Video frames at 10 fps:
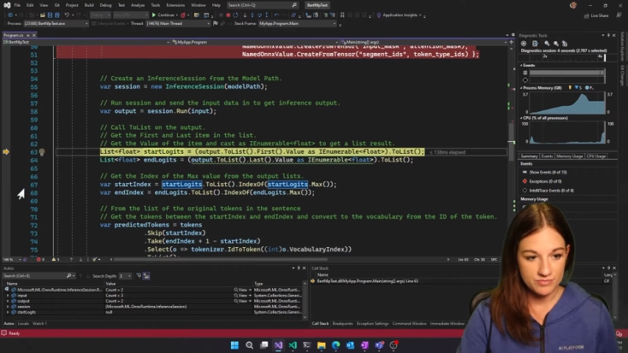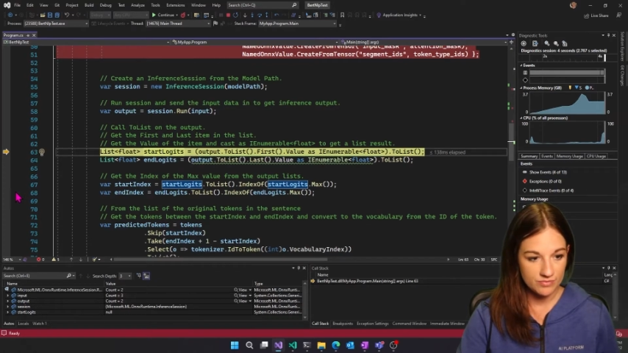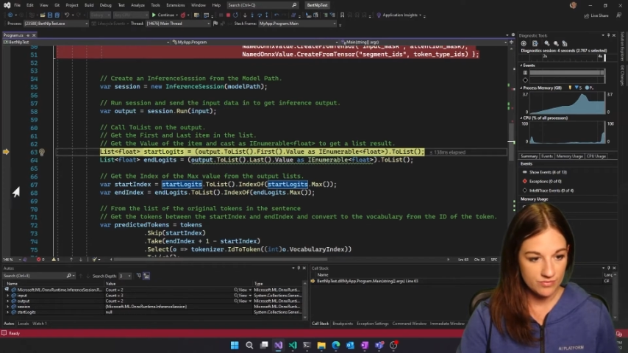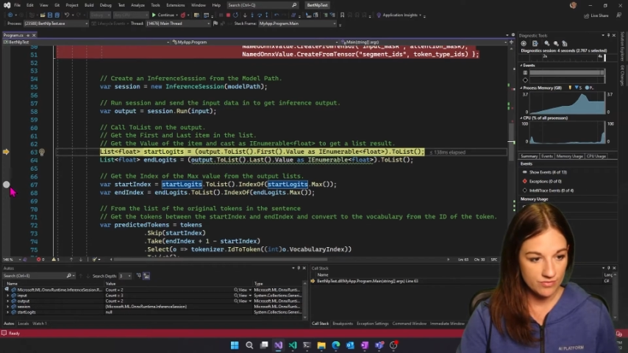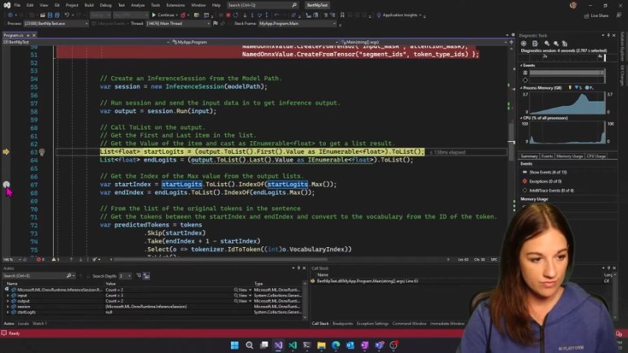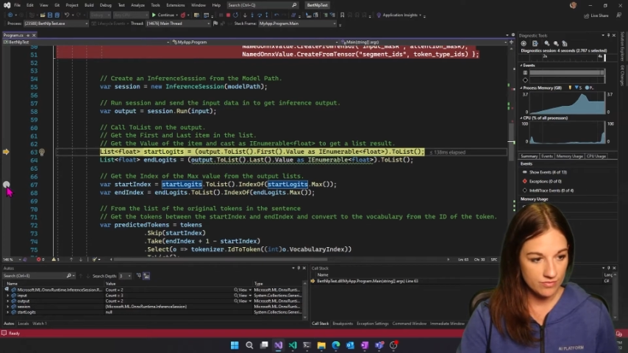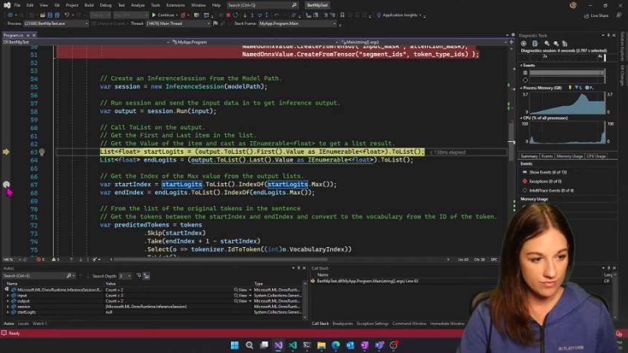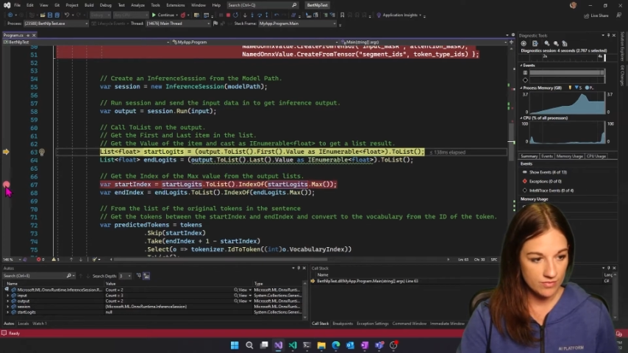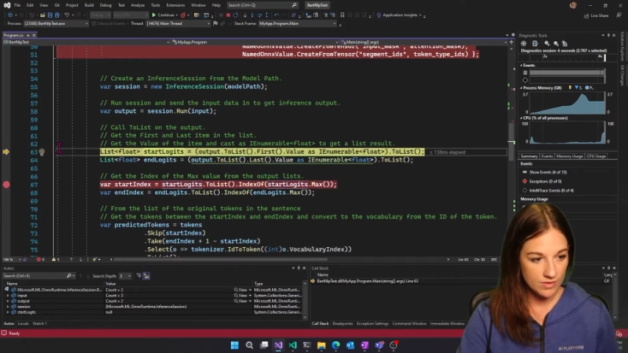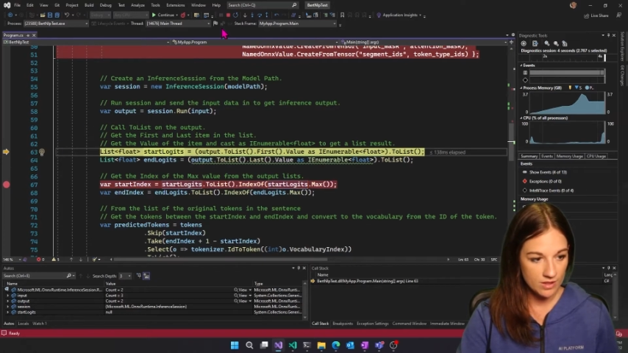
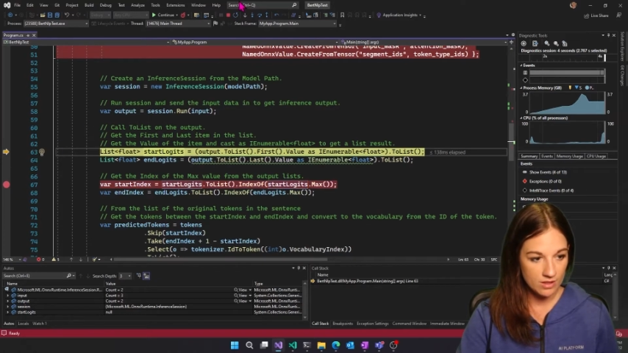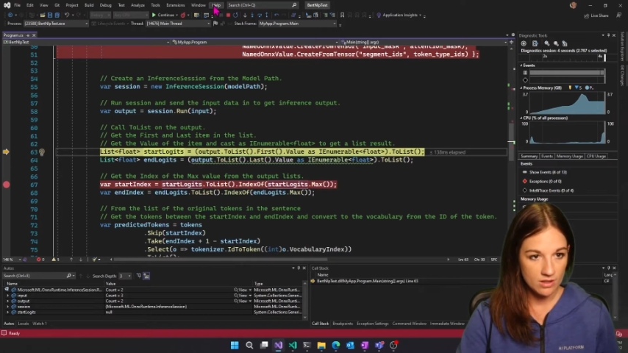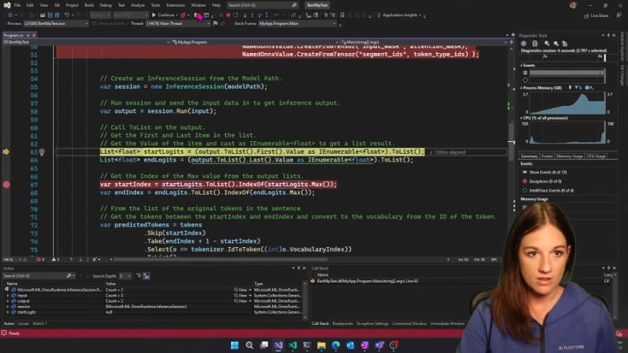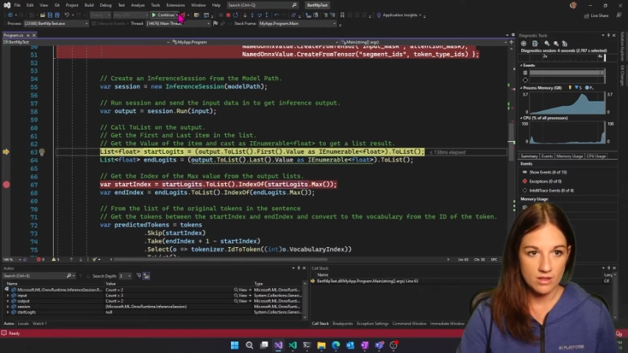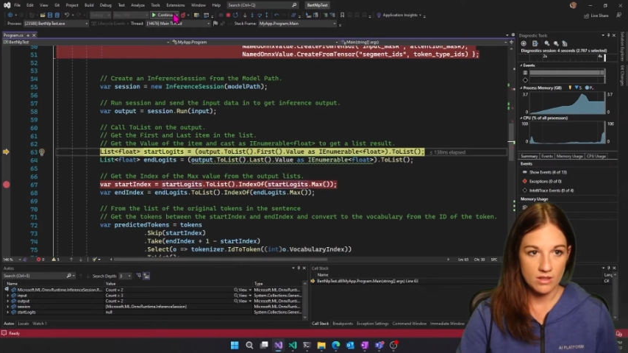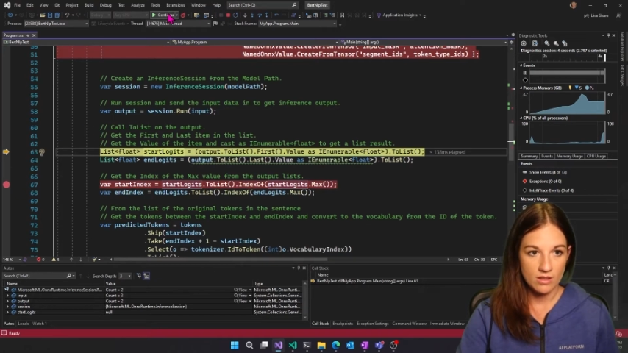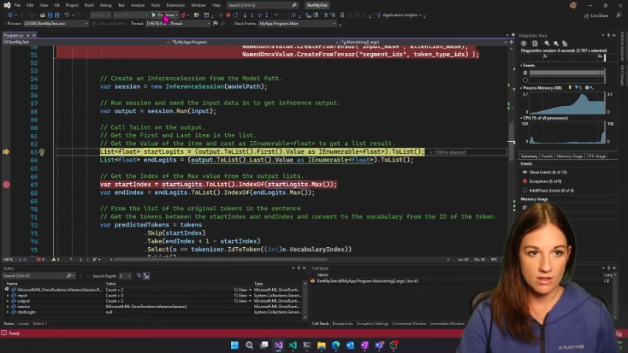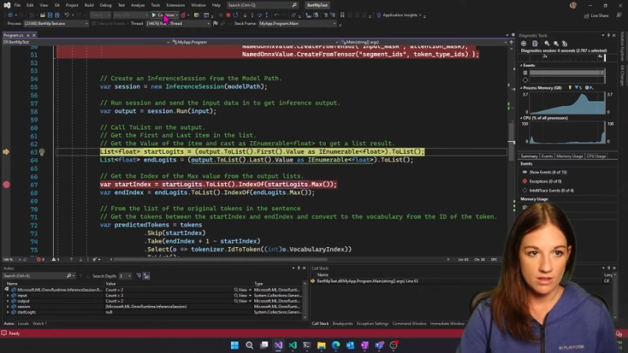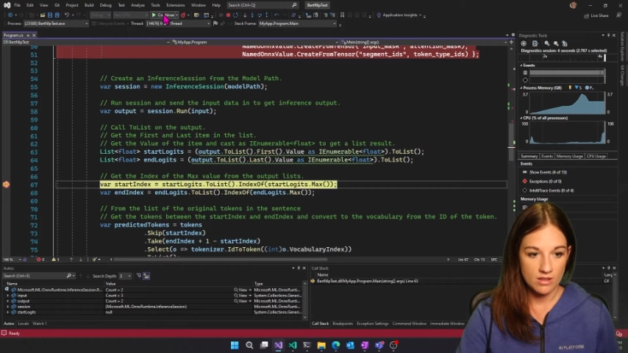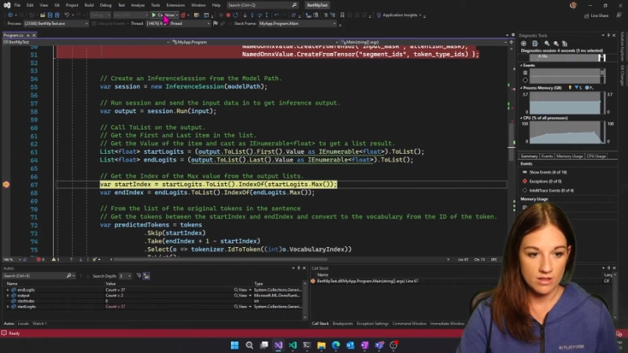
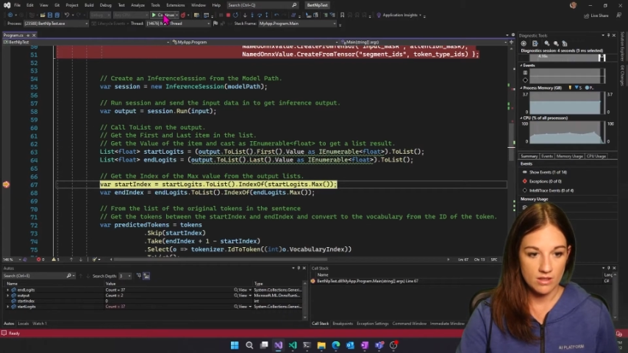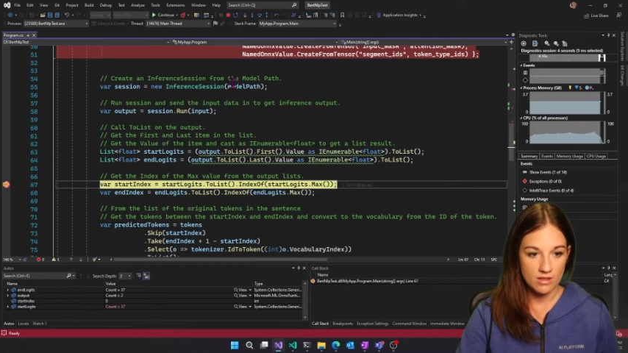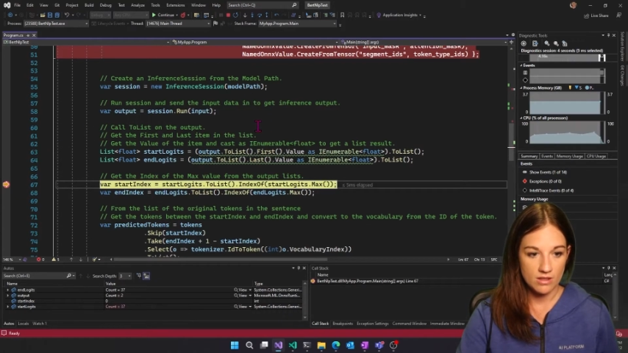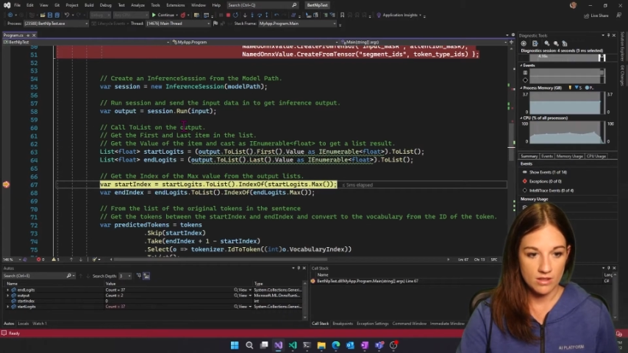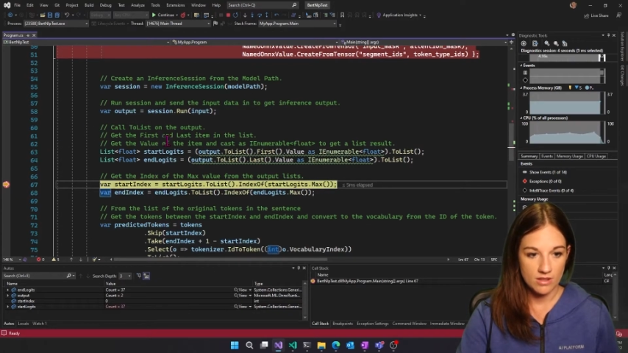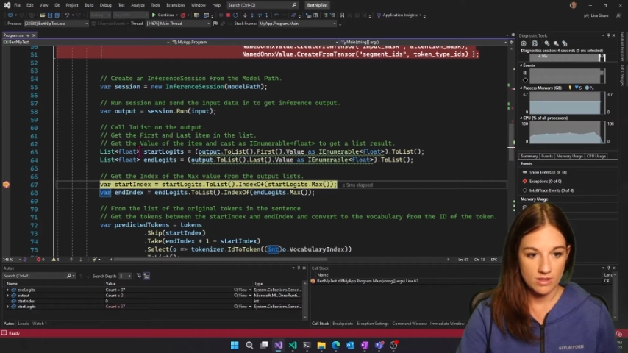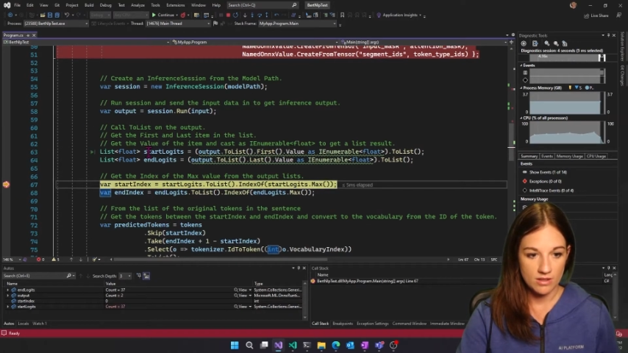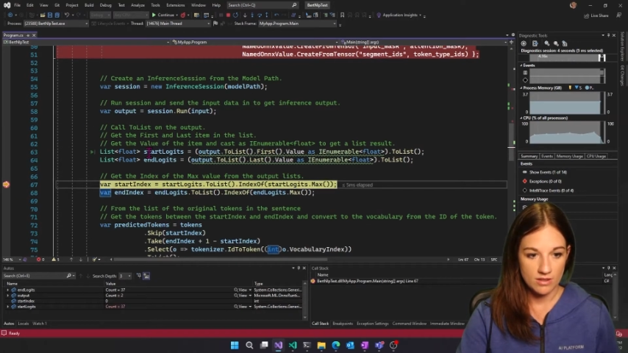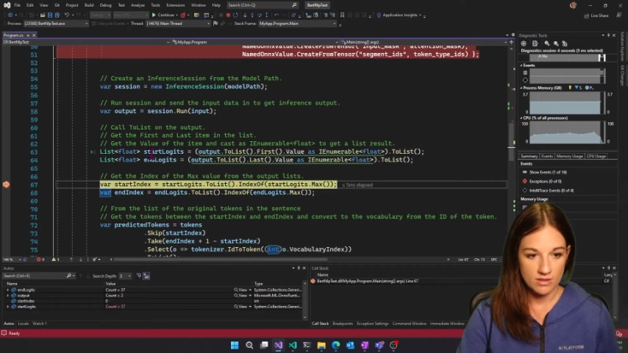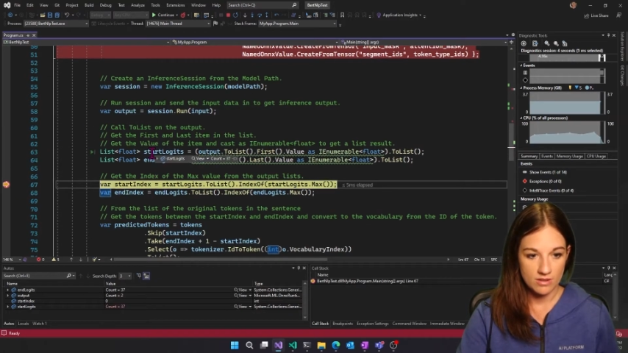
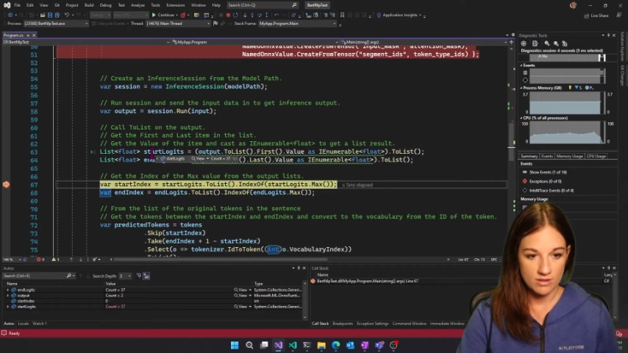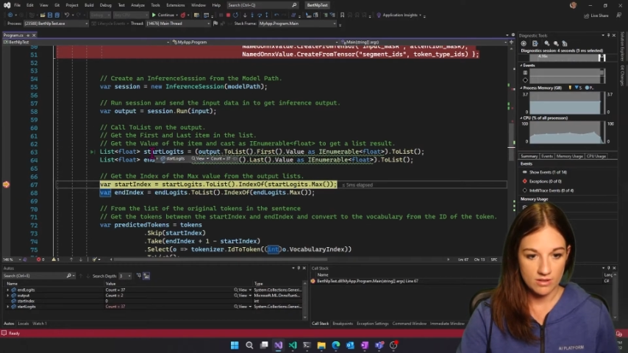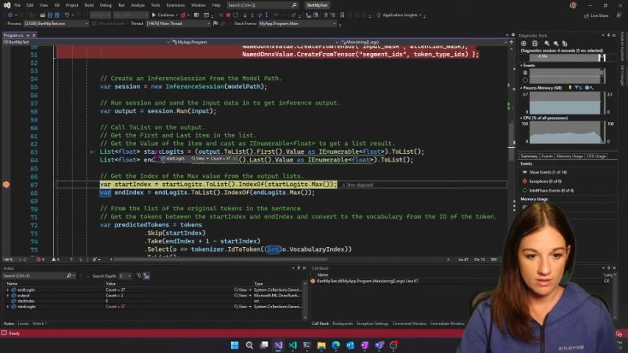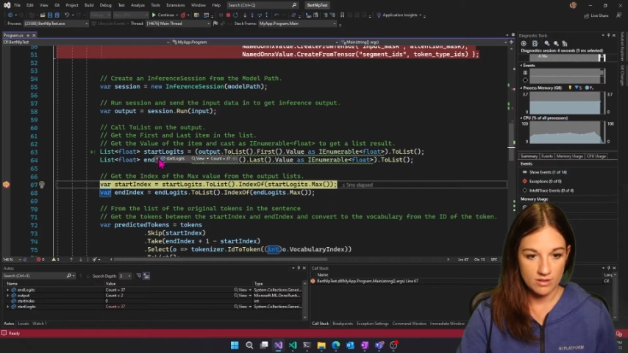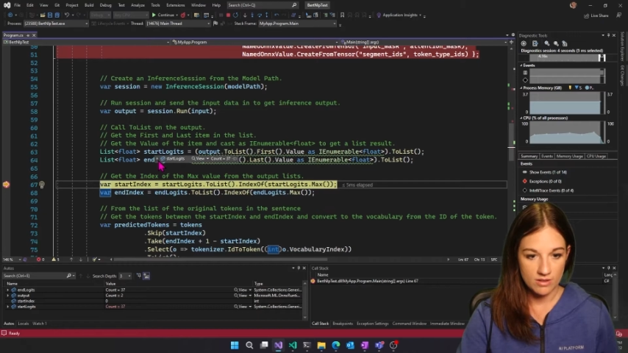No one is speaking in this clip.